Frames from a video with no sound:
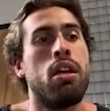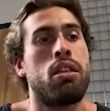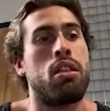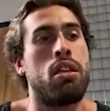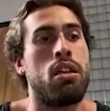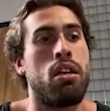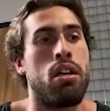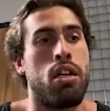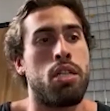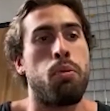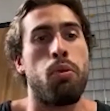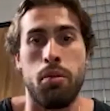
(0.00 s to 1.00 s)
the
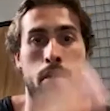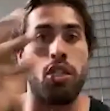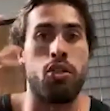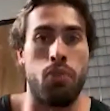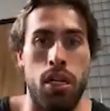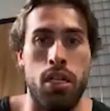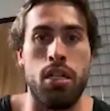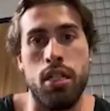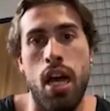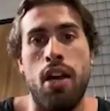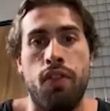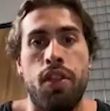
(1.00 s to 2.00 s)
sports administration
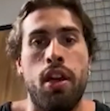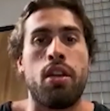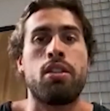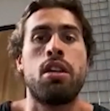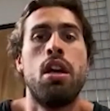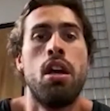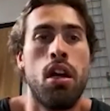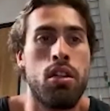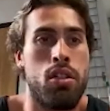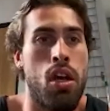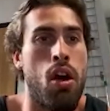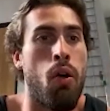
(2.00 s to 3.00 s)
side of things.
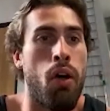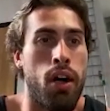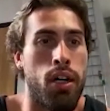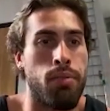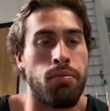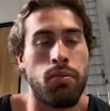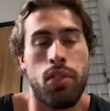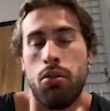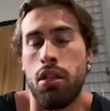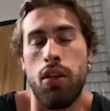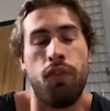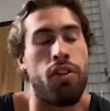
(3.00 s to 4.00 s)
So doing
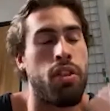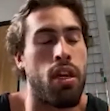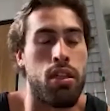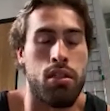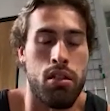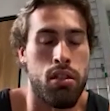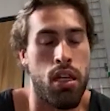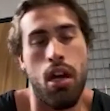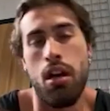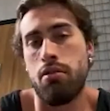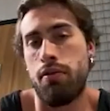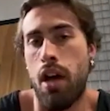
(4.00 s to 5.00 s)
different things as like
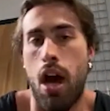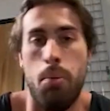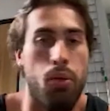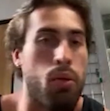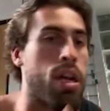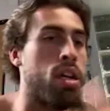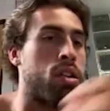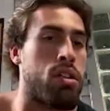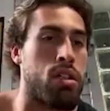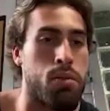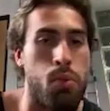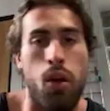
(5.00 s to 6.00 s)

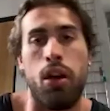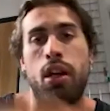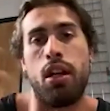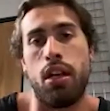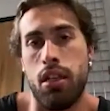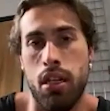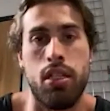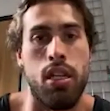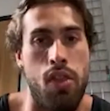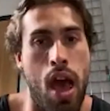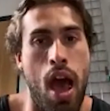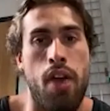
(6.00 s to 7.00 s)
operations, marketing, this
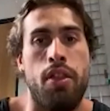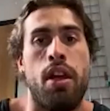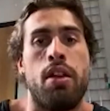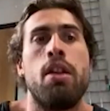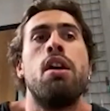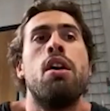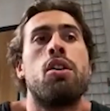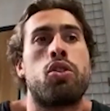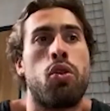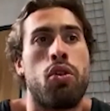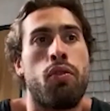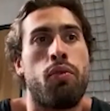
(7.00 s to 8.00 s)
and that. And then
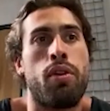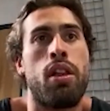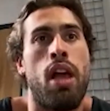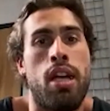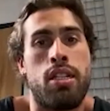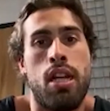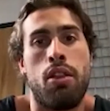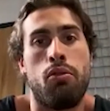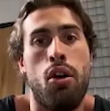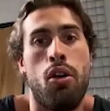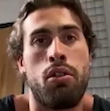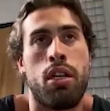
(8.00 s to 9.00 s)
sort of realized down the
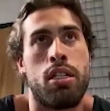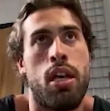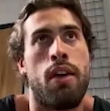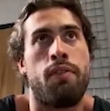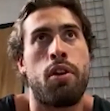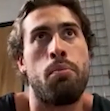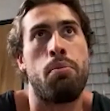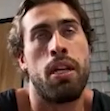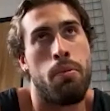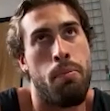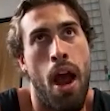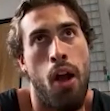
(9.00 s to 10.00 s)
road, because I've competed
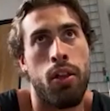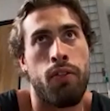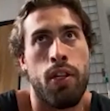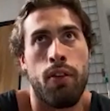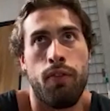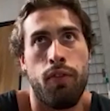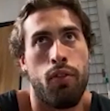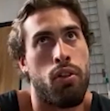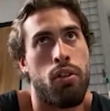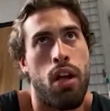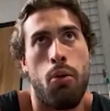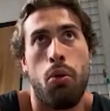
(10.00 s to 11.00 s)
in powerlifting
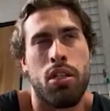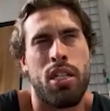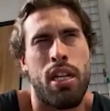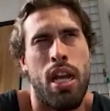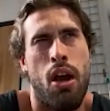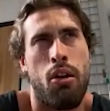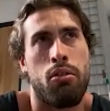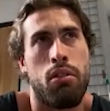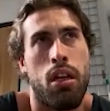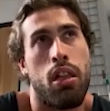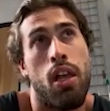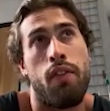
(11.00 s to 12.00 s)
for, I want to say now
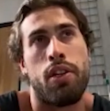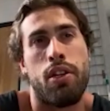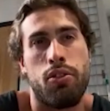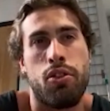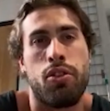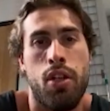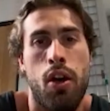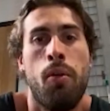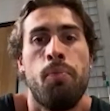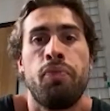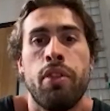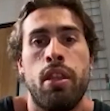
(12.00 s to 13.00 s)
11 years or so,
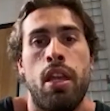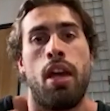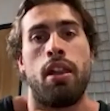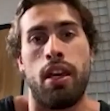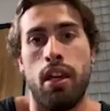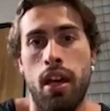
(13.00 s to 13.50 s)
that like